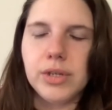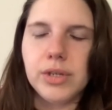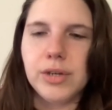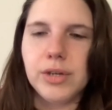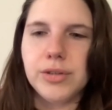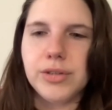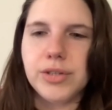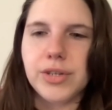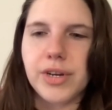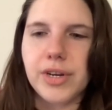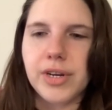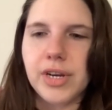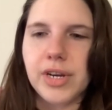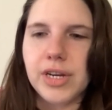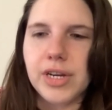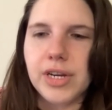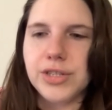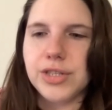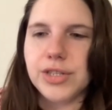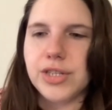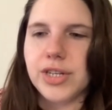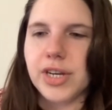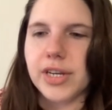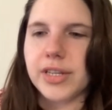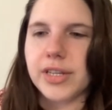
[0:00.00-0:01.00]
Oh, sorry, I
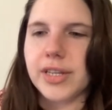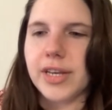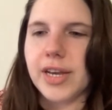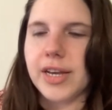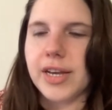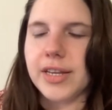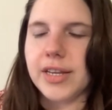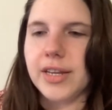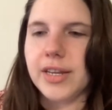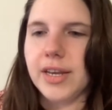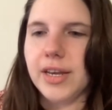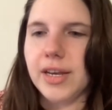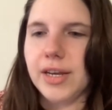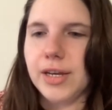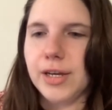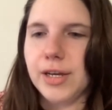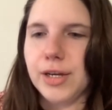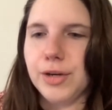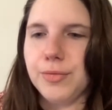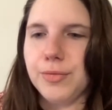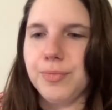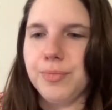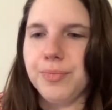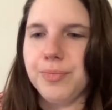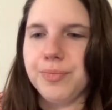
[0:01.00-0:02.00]
should check that.
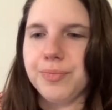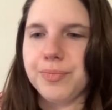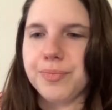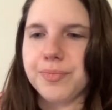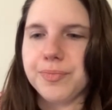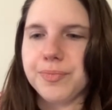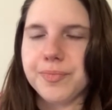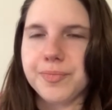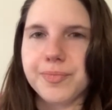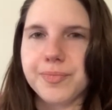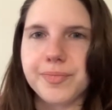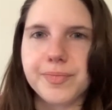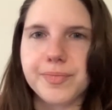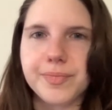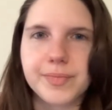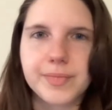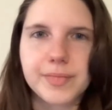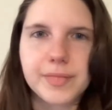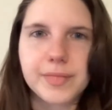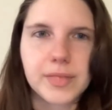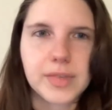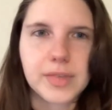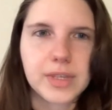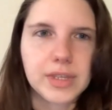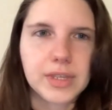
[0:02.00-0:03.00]
Um,
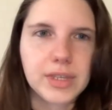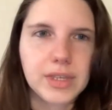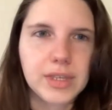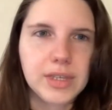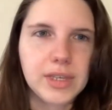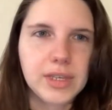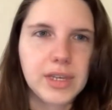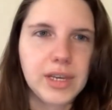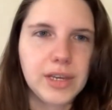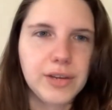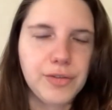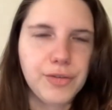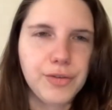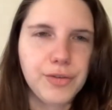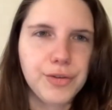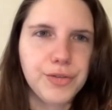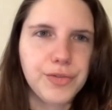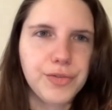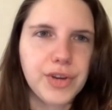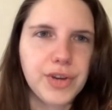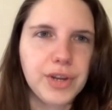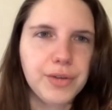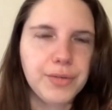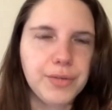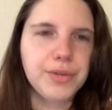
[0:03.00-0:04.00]
I always
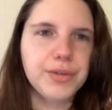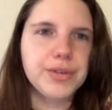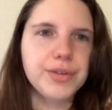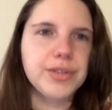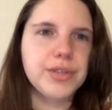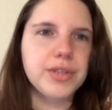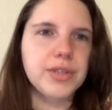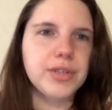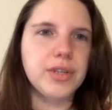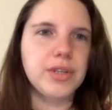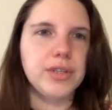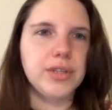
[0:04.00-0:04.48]
forget whether it's